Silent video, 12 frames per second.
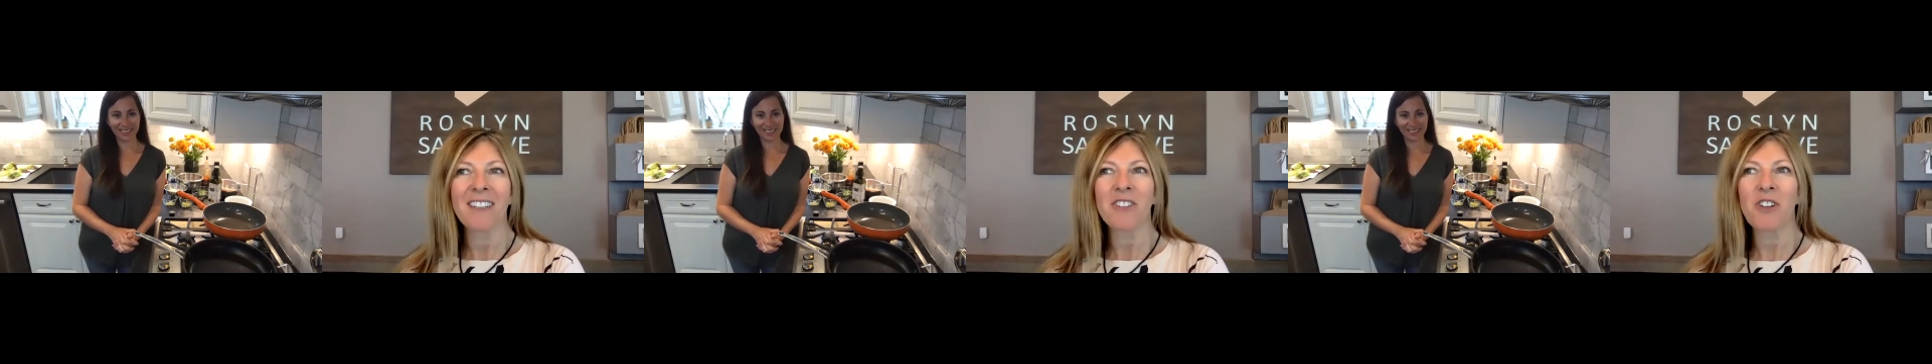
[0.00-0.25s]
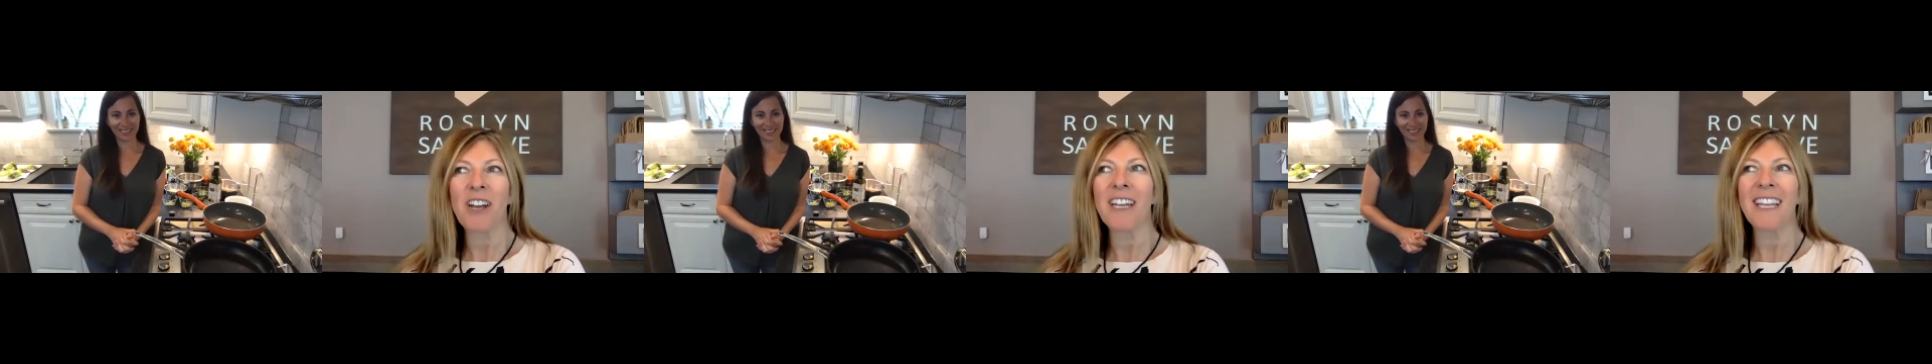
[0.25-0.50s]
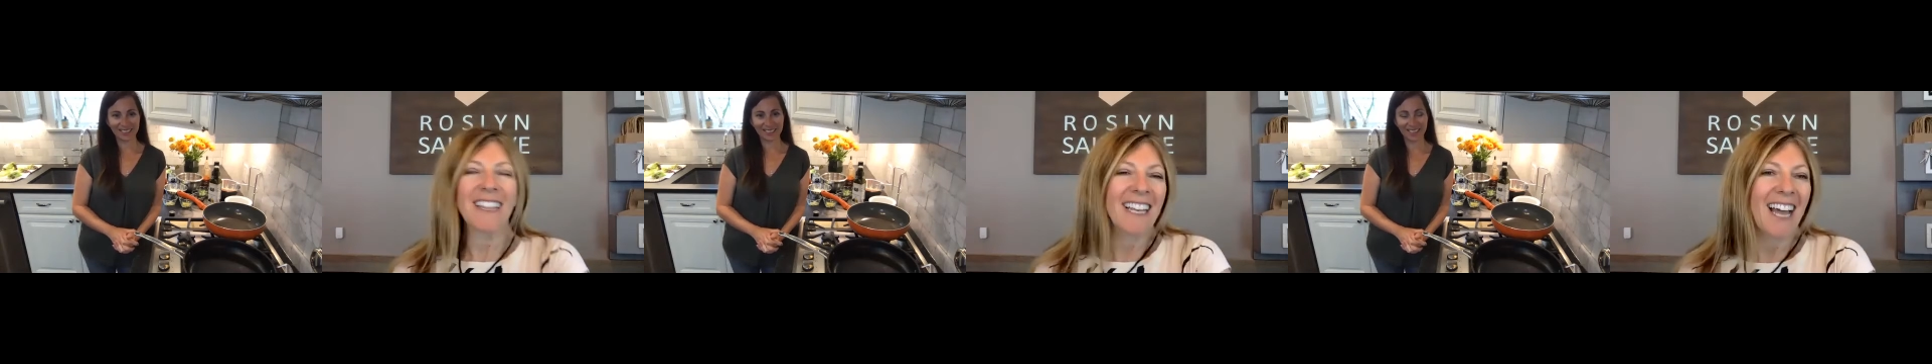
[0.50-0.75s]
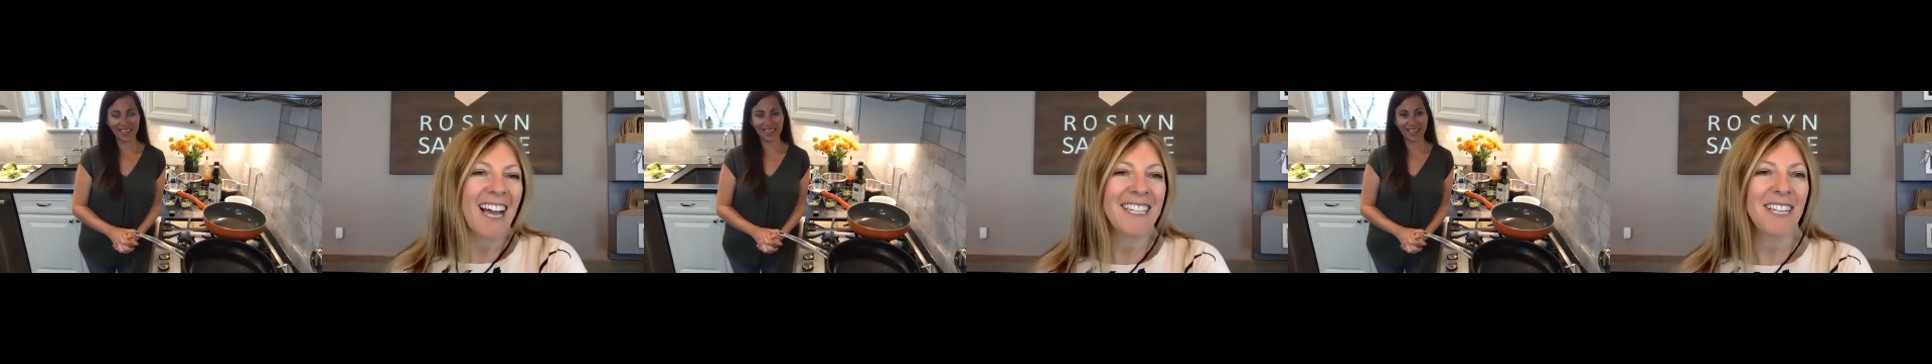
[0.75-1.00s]
trying to get the
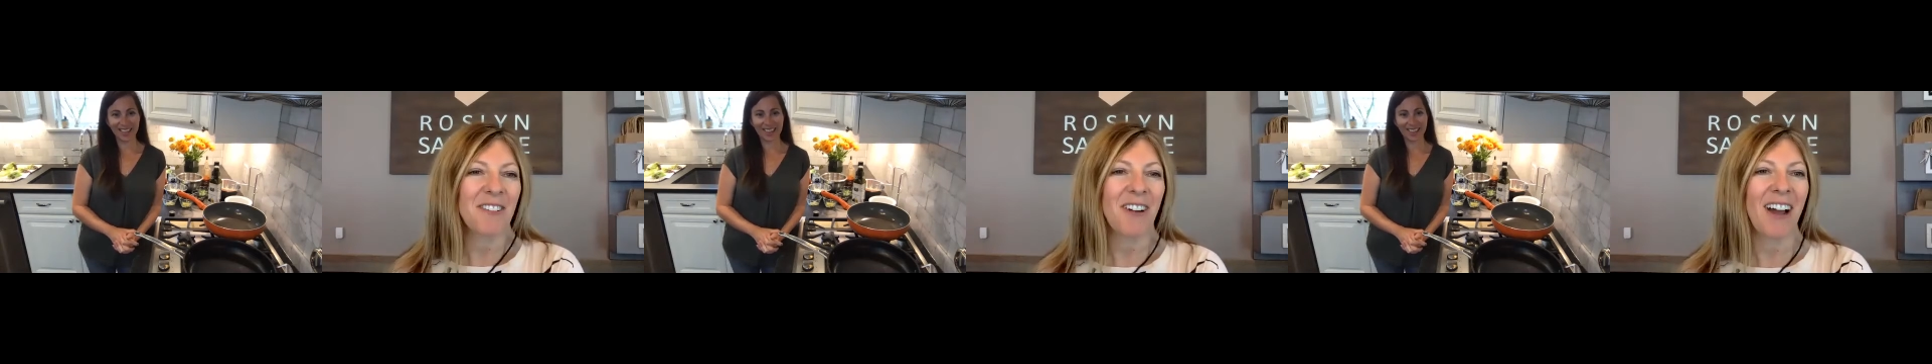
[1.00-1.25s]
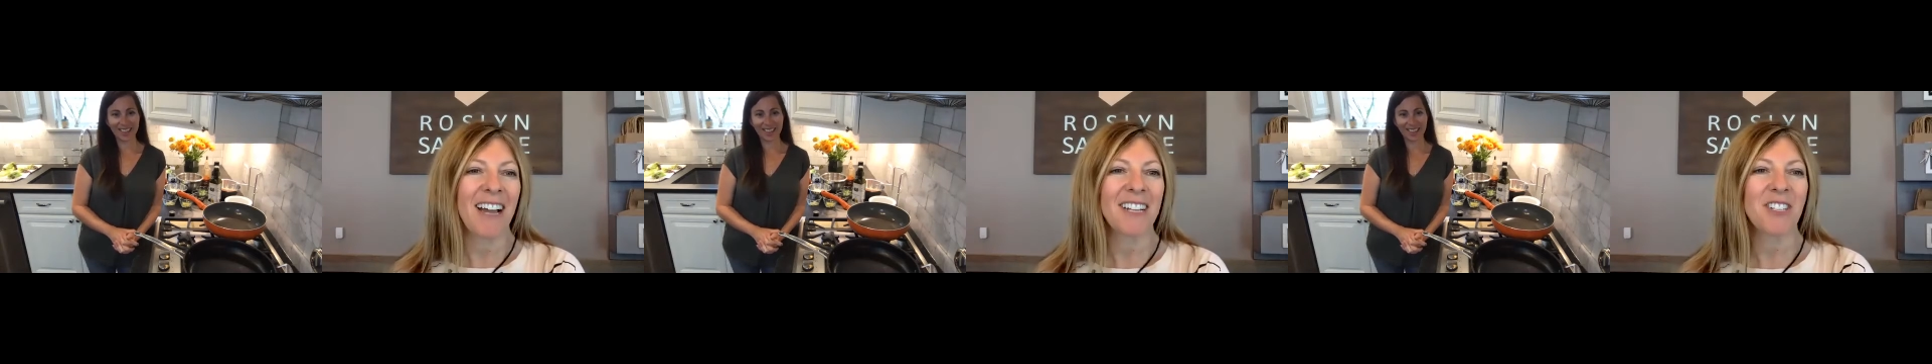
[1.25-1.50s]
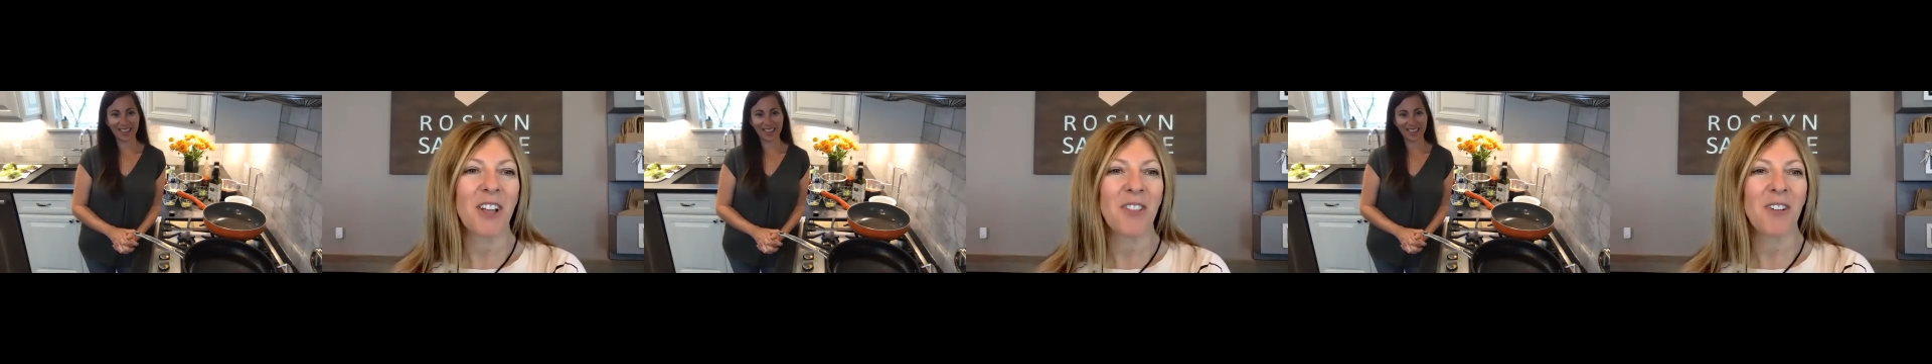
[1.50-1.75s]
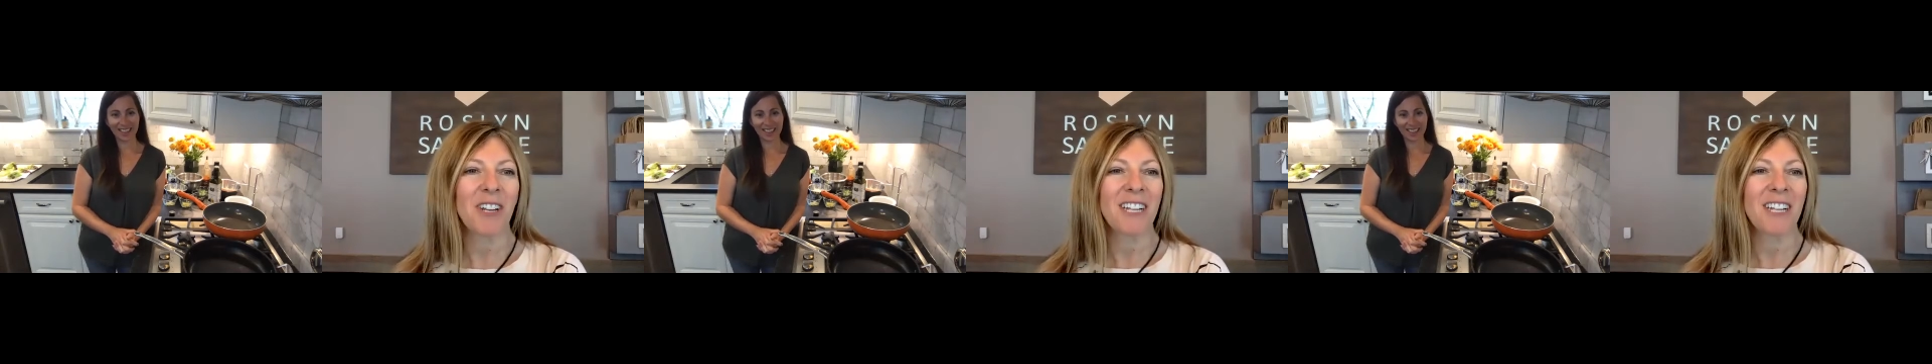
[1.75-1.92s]
lighting right. So I thought,